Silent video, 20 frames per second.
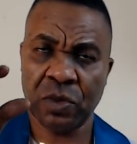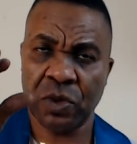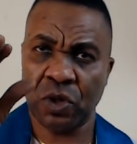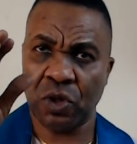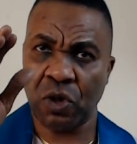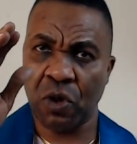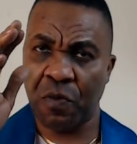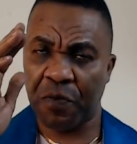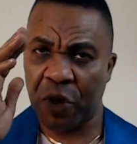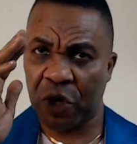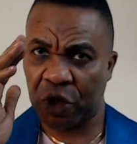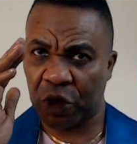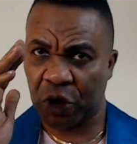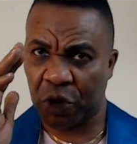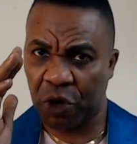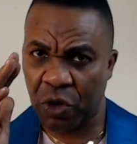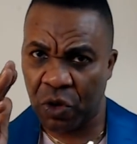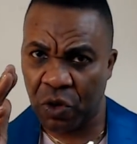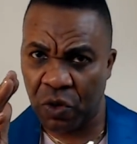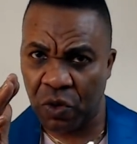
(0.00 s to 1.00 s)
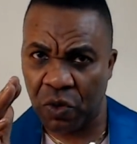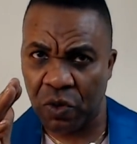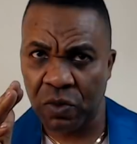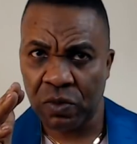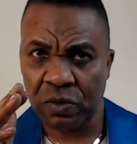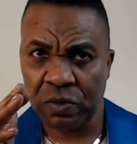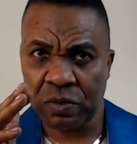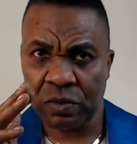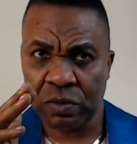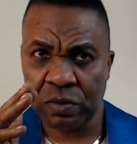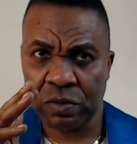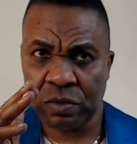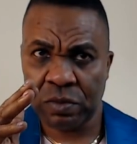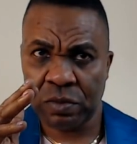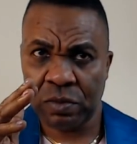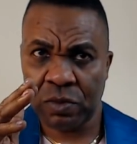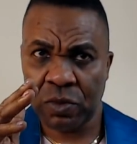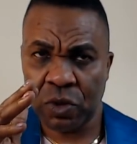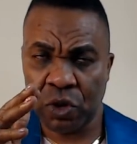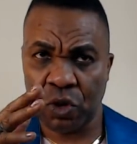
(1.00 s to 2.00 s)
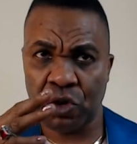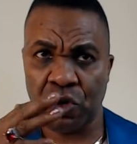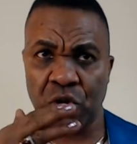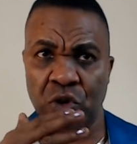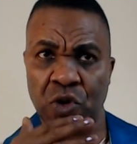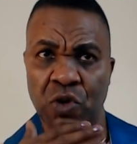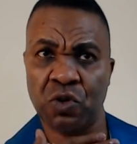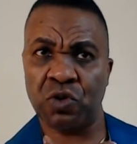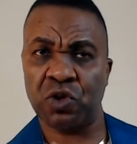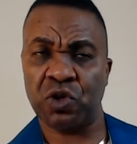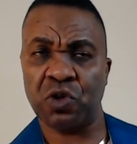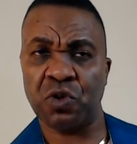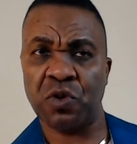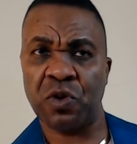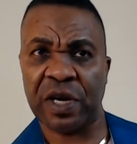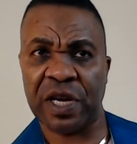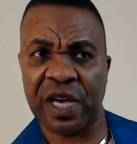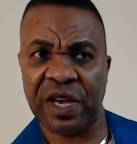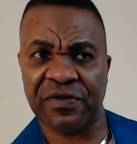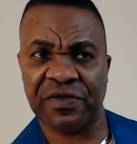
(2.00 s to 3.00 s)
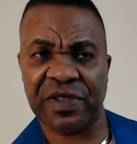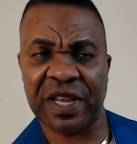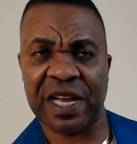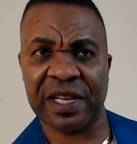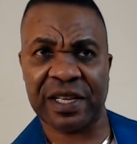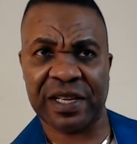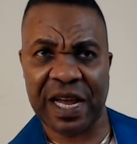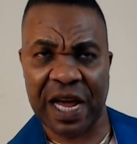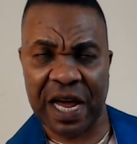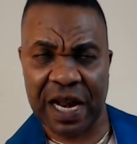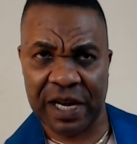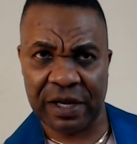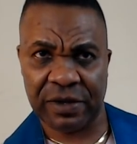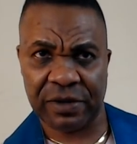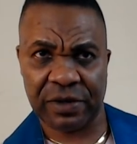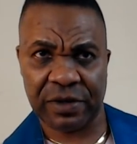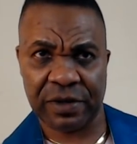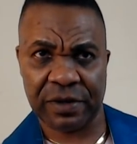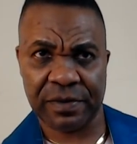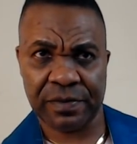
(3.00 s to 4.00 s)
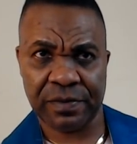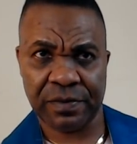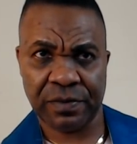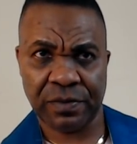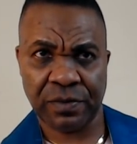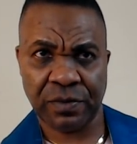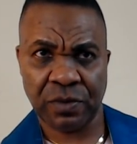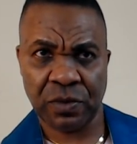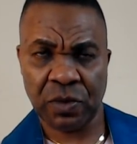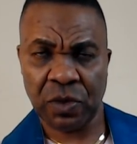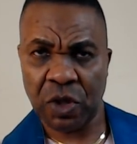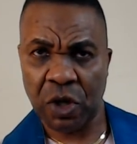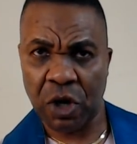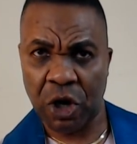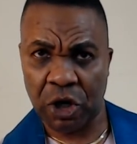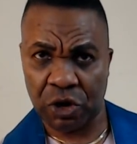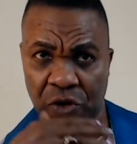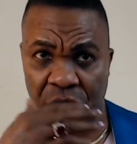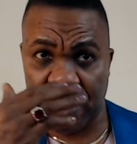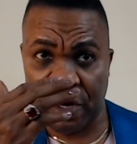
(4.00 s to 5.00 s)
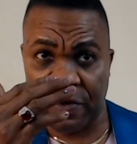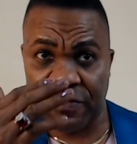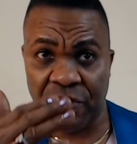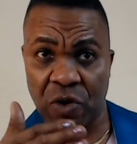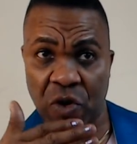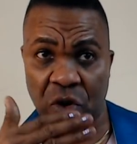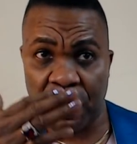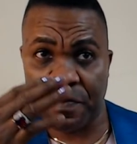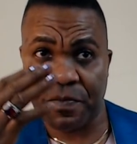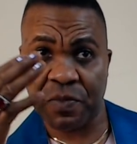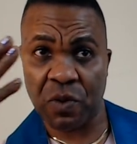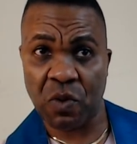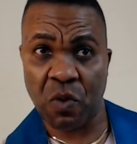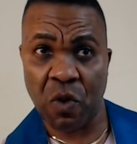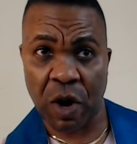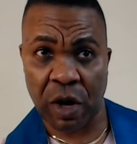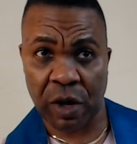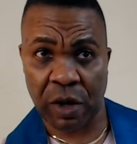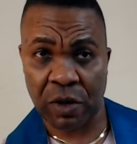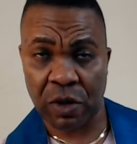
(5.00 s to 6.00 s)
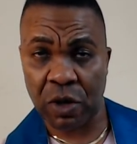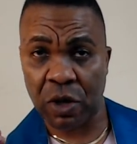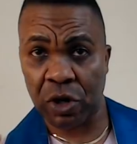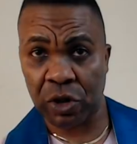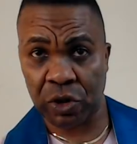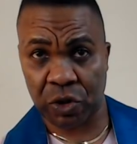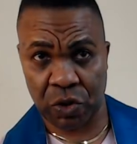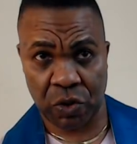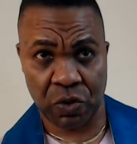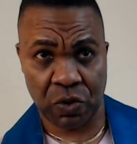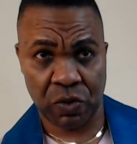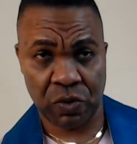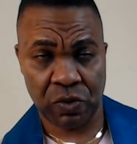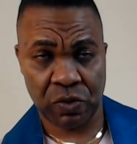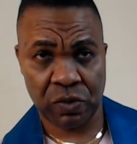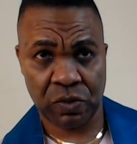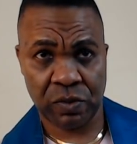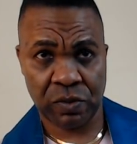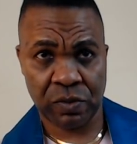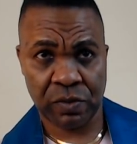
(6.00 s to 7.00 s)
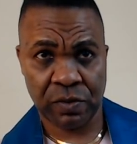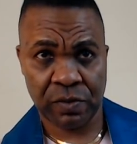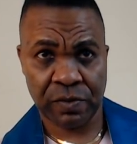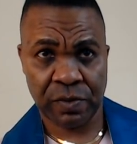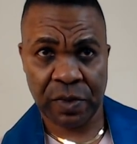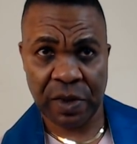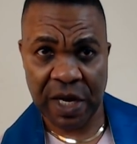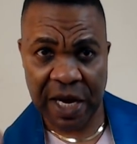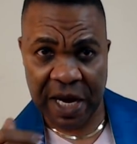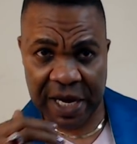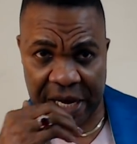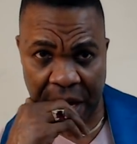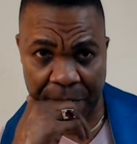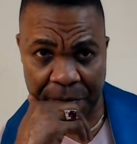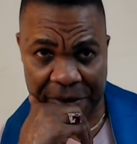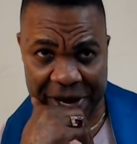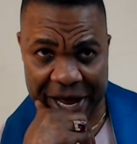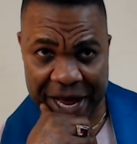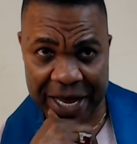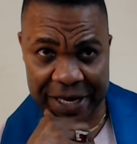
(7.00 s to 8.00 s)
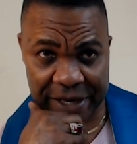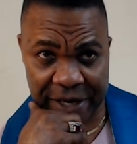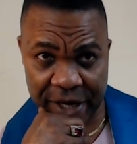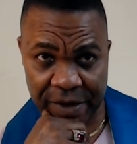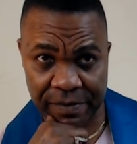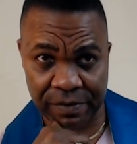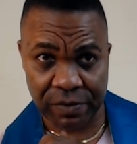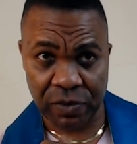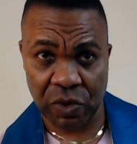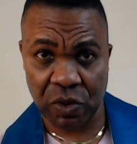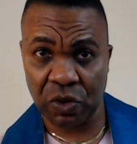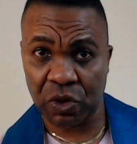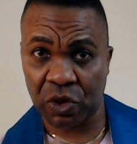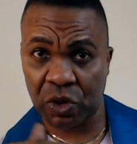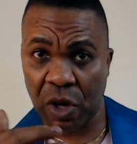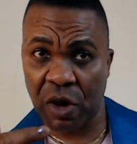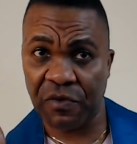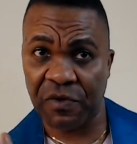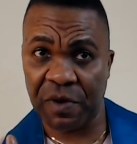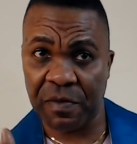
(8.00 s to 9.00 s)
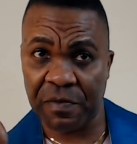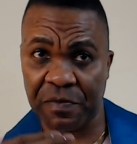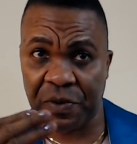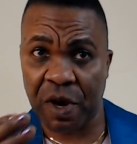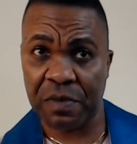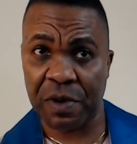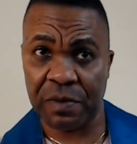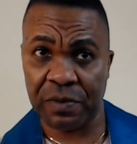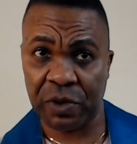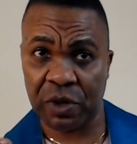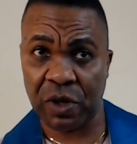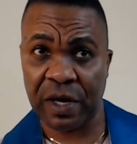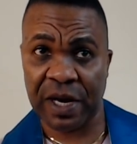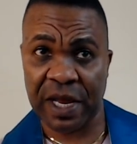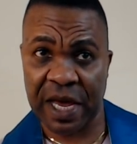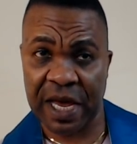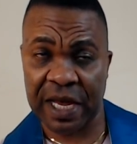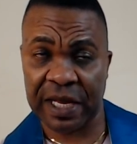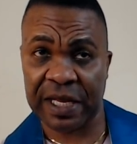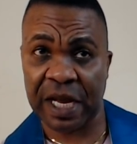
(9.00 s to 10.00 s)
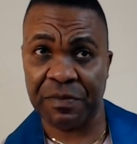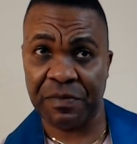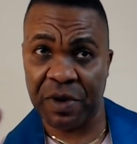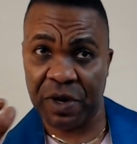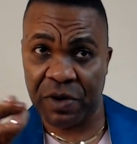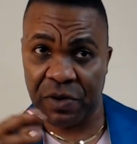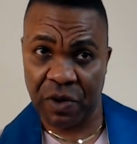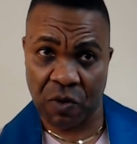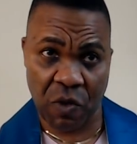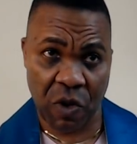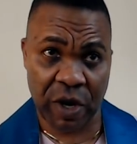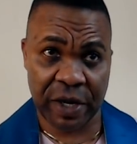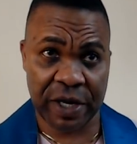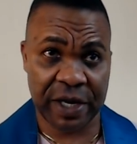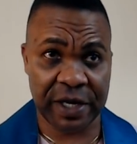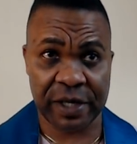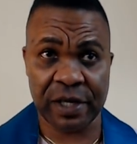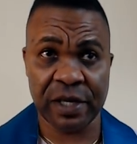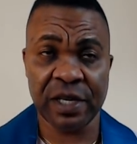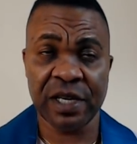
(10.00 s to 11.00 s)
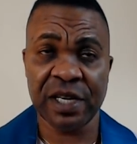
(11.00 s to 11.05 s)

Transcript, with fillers: to pursue, to use your gift and talent, or to develop one or two, and apply them to solving problems on earth and be rewarded,